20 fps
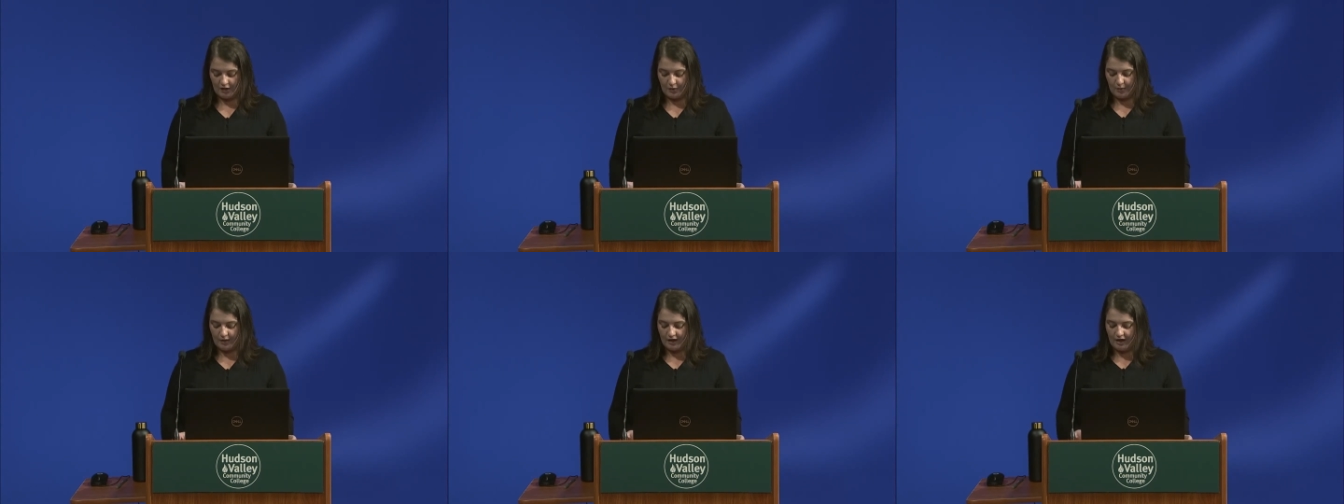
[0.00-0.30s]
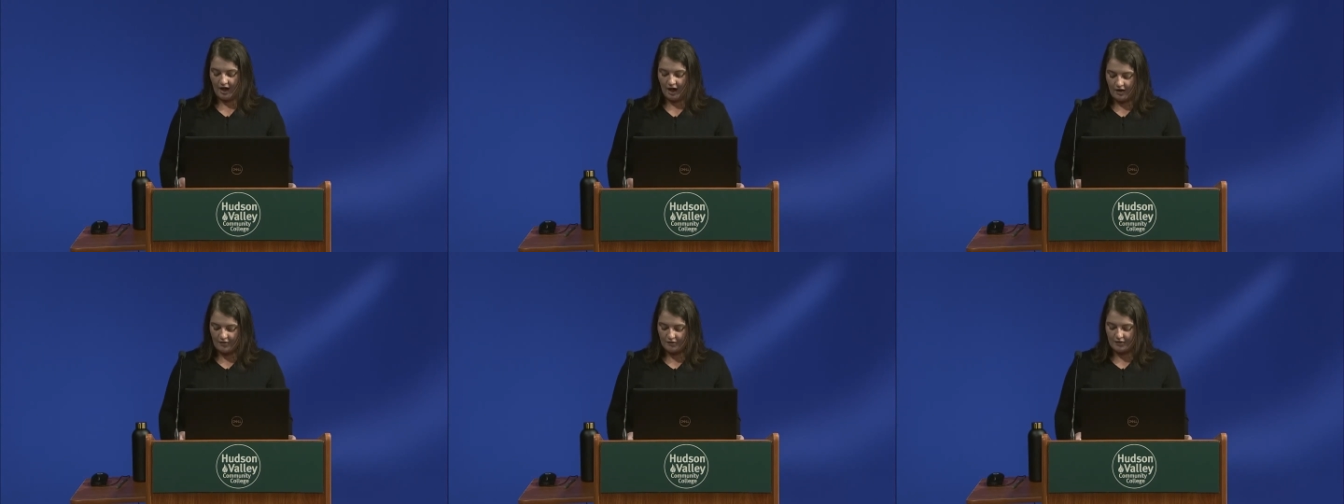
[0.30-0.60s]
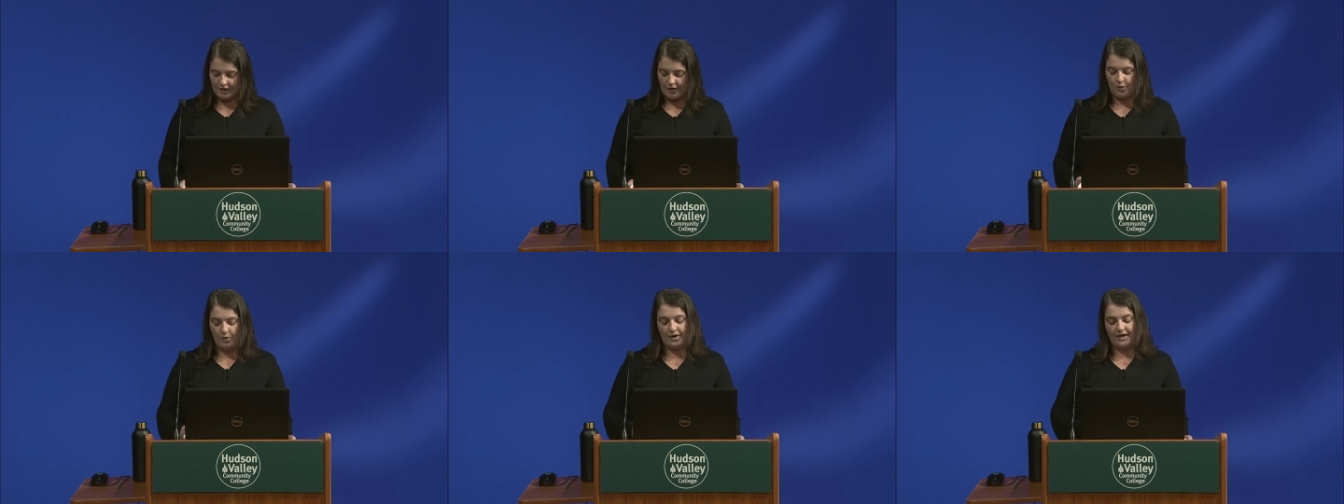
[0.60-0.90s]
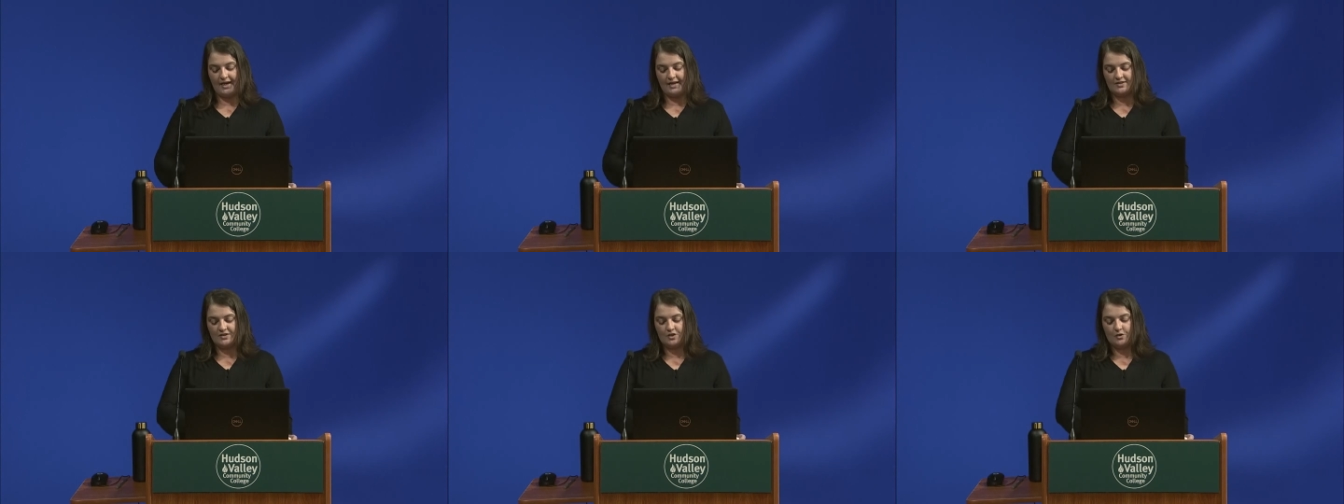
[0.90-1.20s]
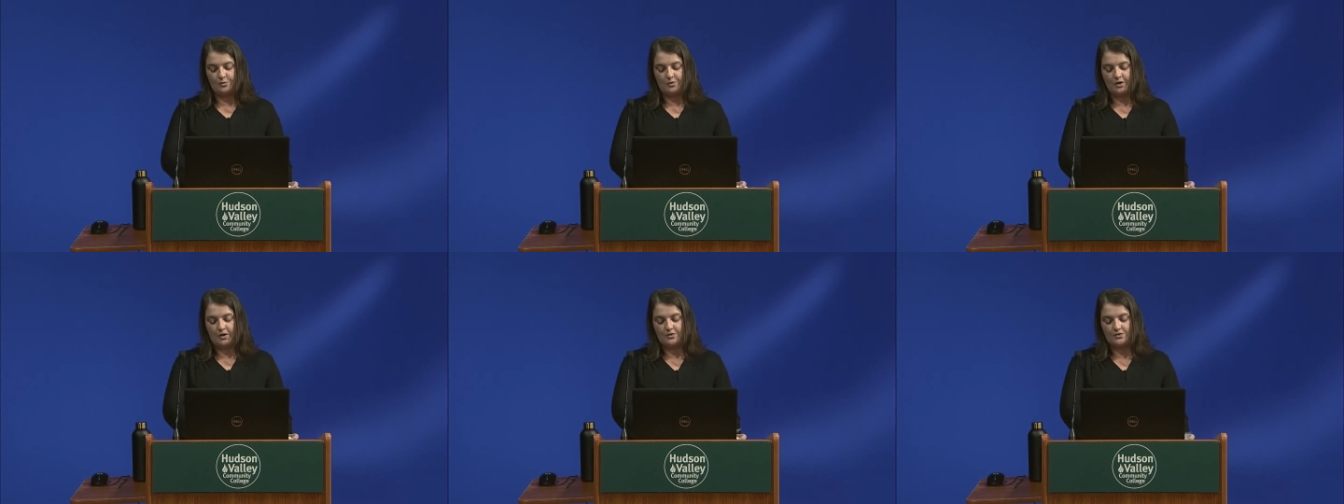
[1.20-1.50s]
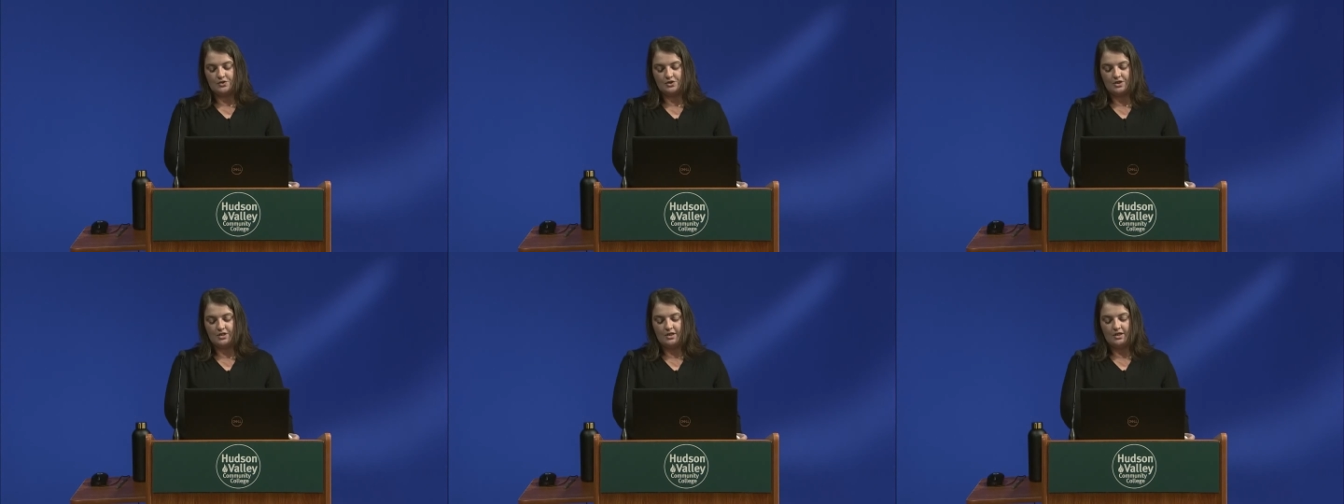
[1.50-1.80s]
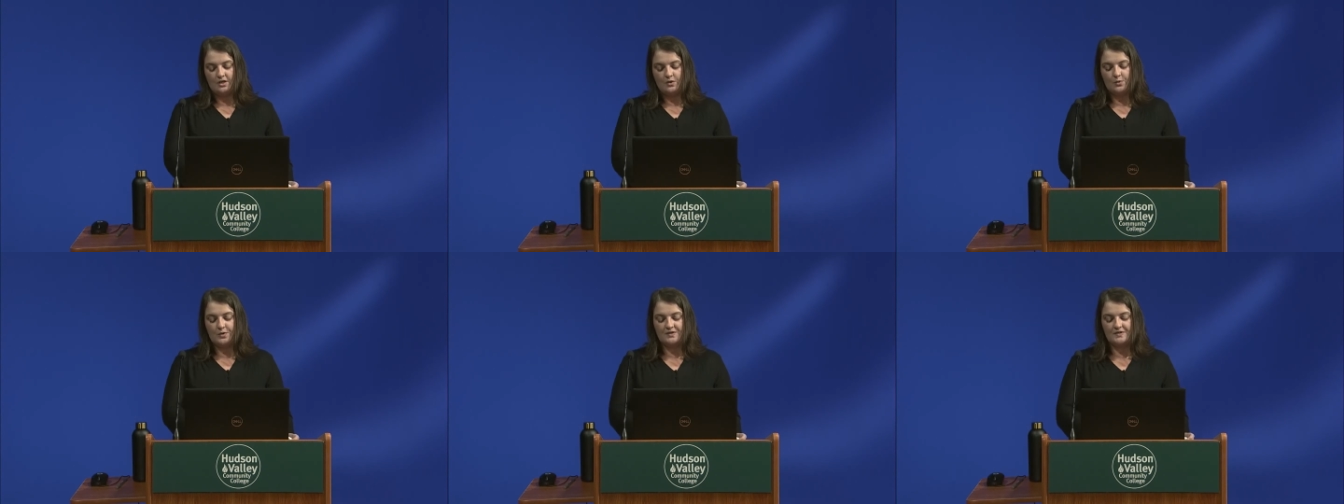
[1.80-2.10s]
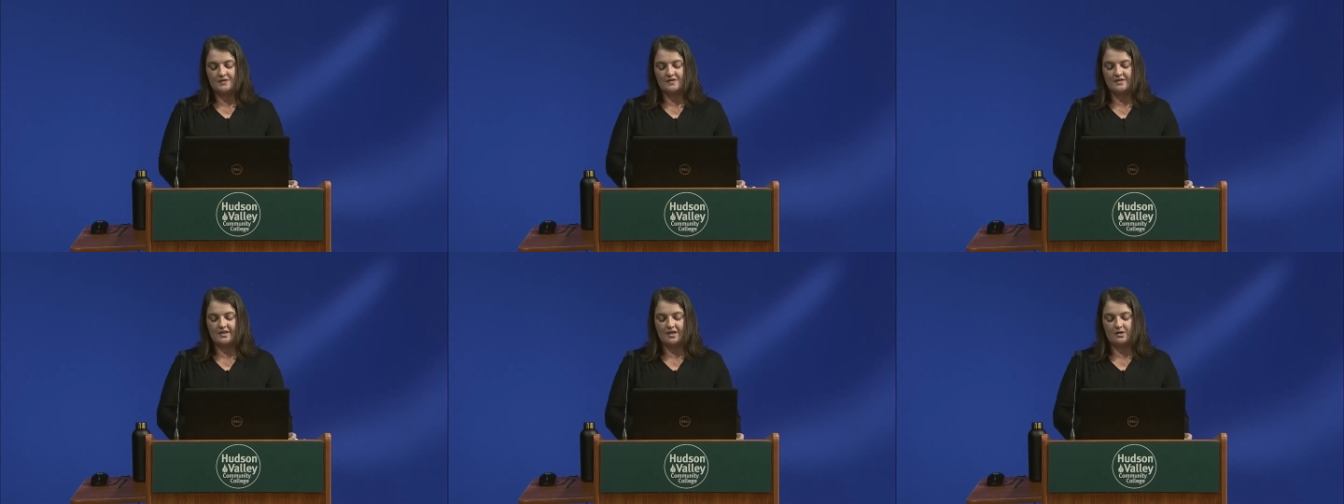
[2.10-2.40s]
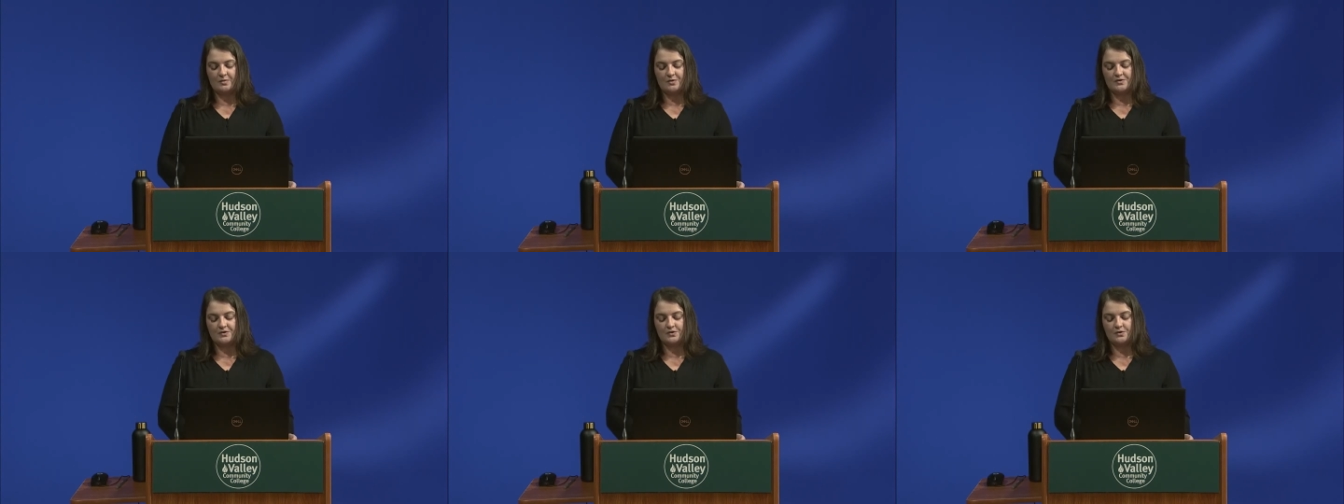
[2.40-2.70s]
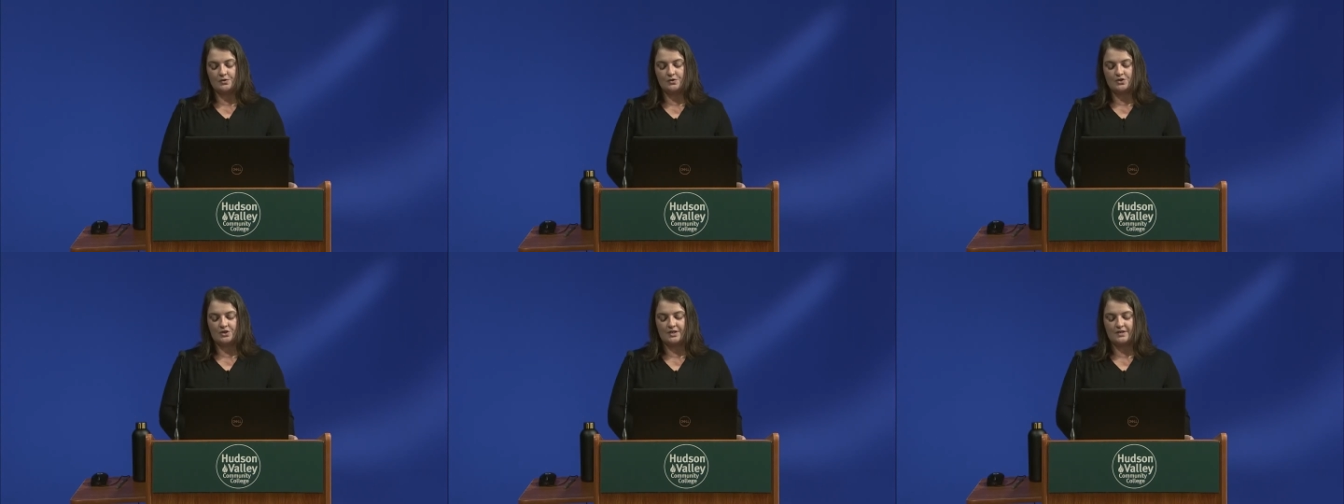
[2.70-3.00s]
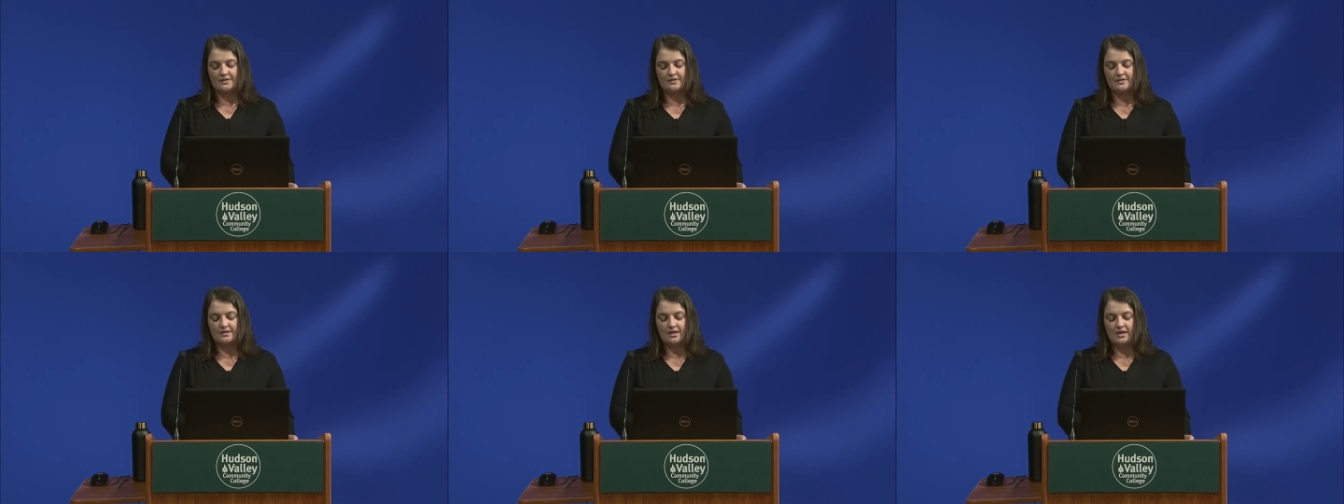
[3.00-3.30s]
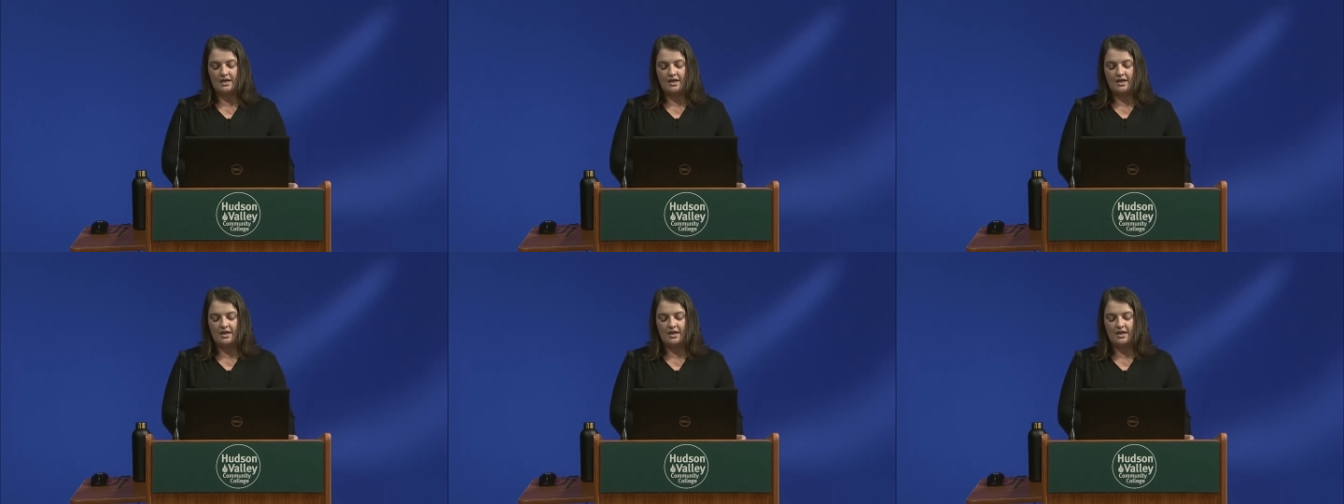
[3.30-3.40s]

a recovery oriented approach with sustainable solutions